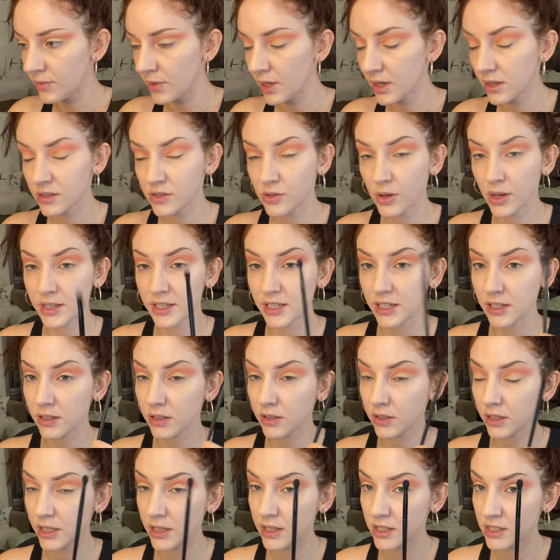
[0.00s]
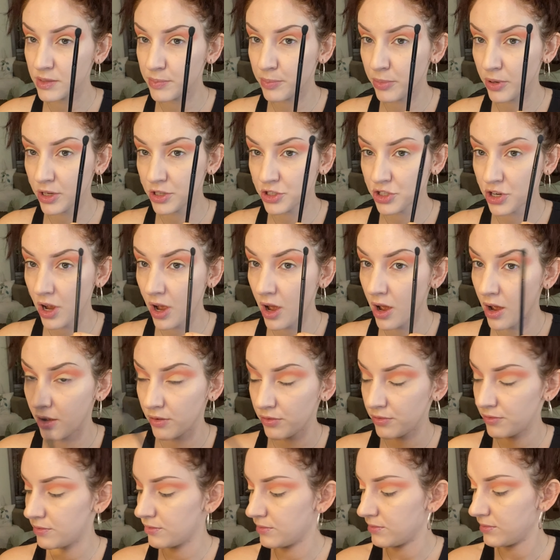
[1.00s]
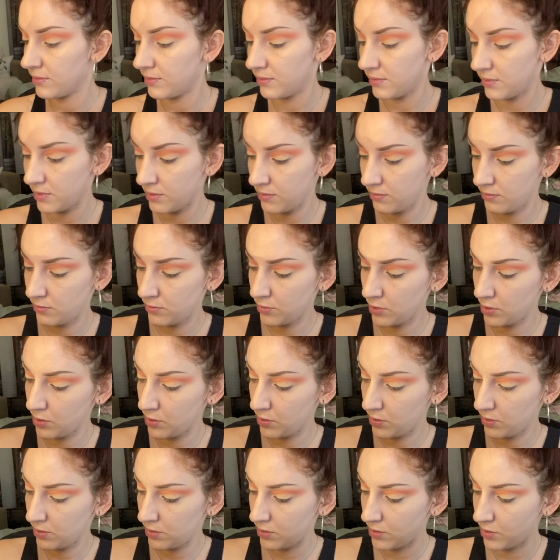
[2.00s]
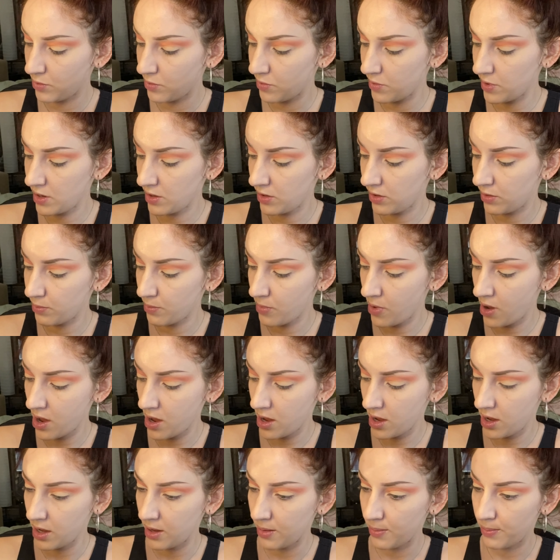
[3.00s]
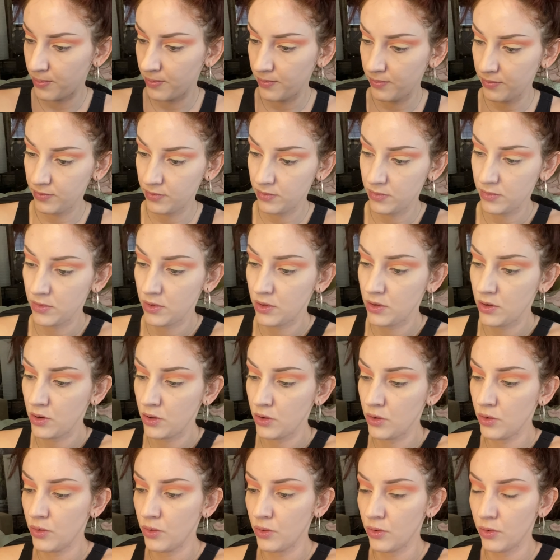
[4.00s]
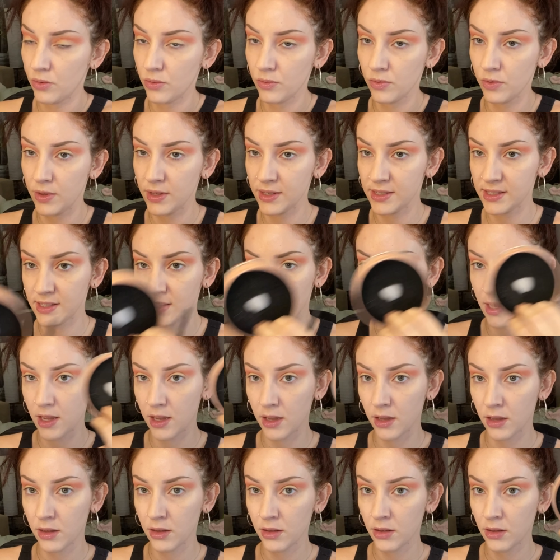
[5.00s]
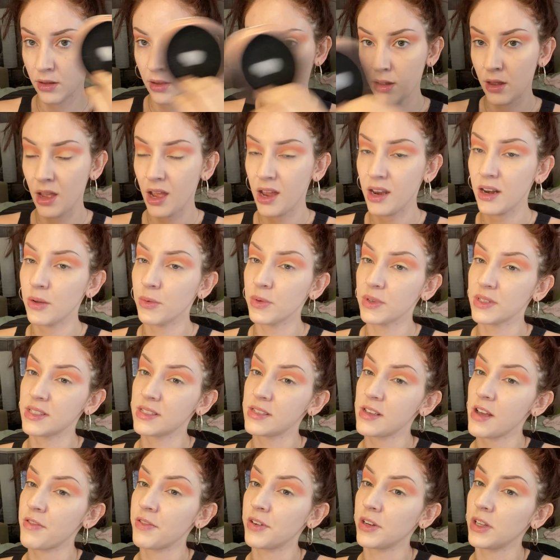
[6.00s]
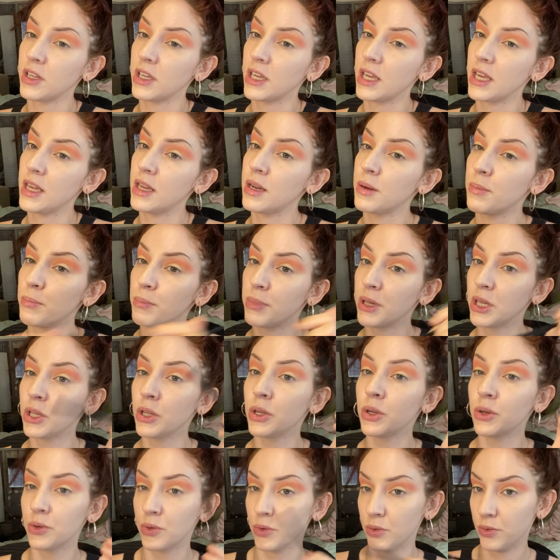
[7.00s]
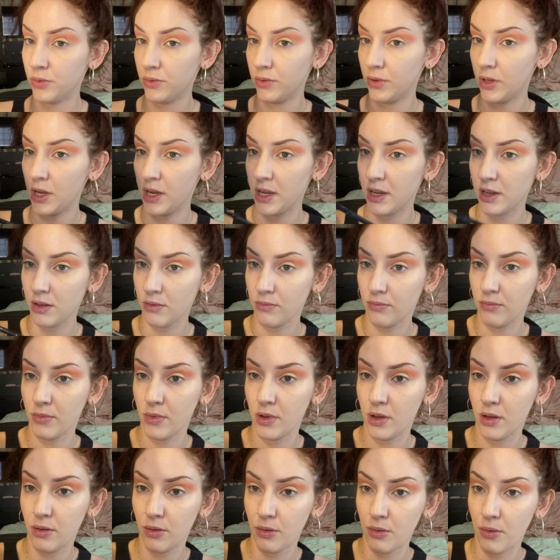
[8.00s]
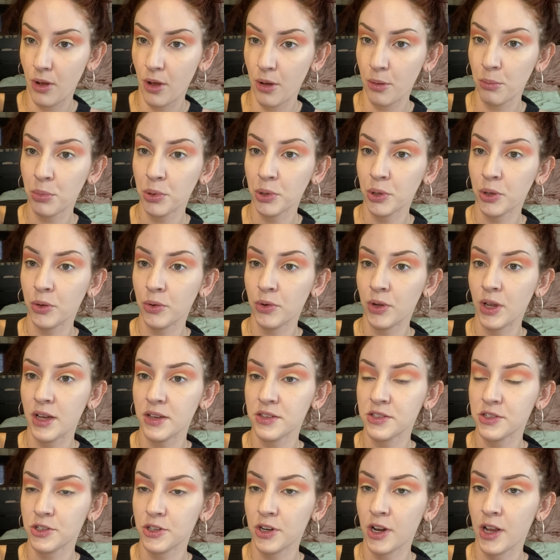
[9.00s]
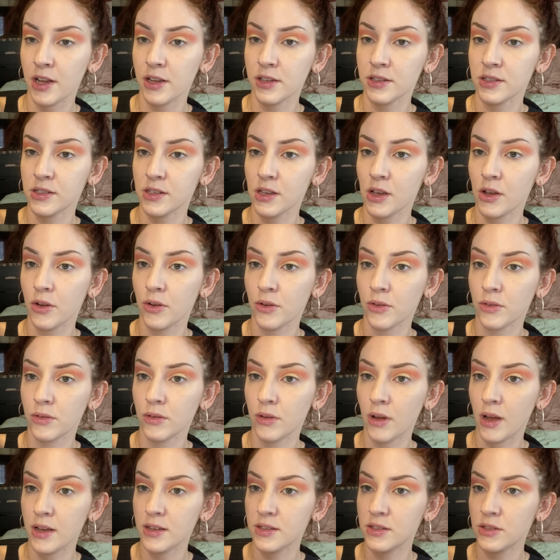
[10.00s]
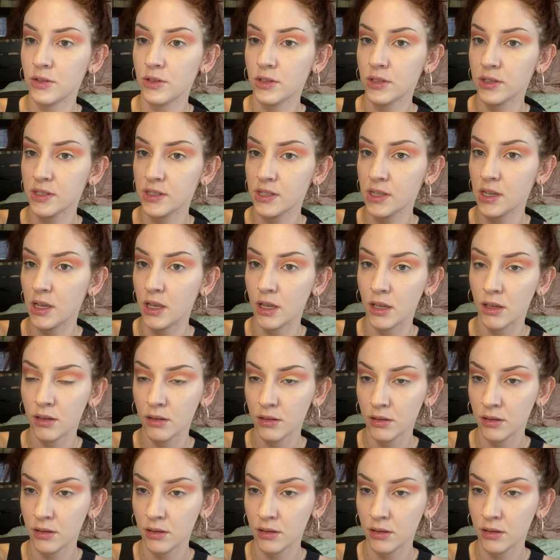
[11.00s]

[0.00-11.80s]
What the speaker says: So I did clean this brush off with my new, this thing, and it was definitely in blue, like a blue yesterday. So as you can see,